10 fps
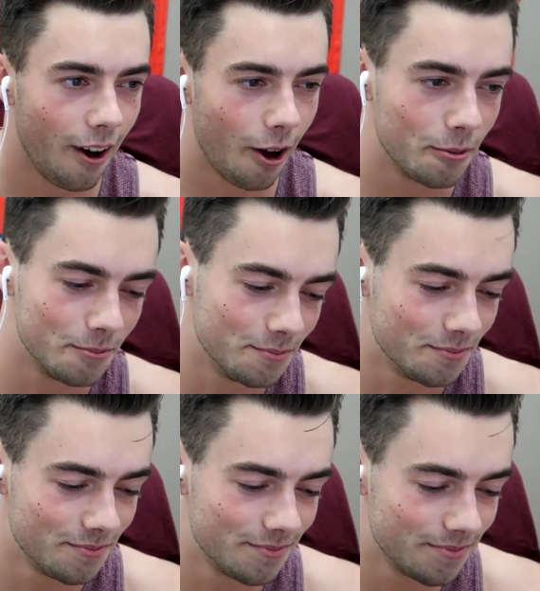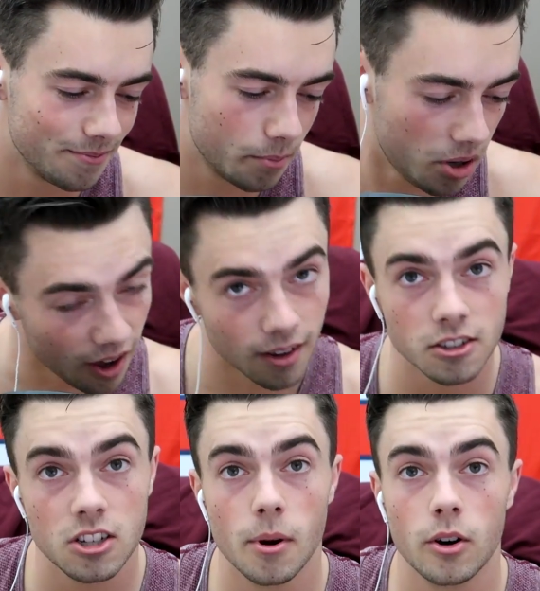Um, but yeah,
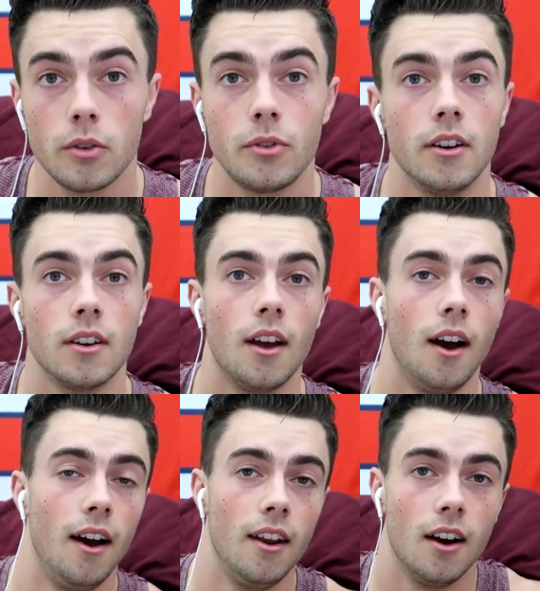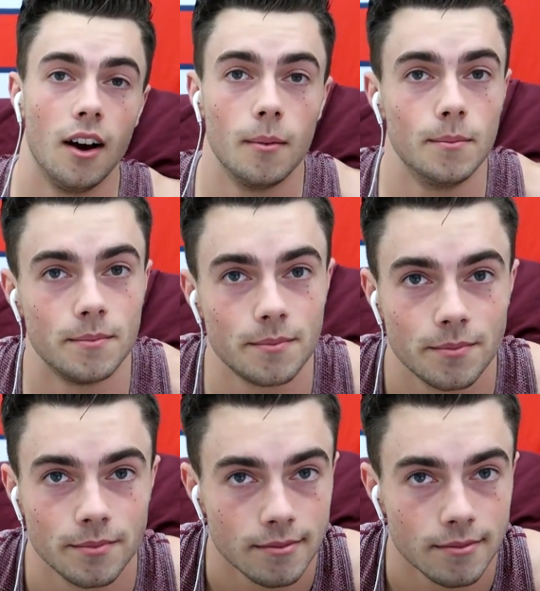she's my girlfriend, and um,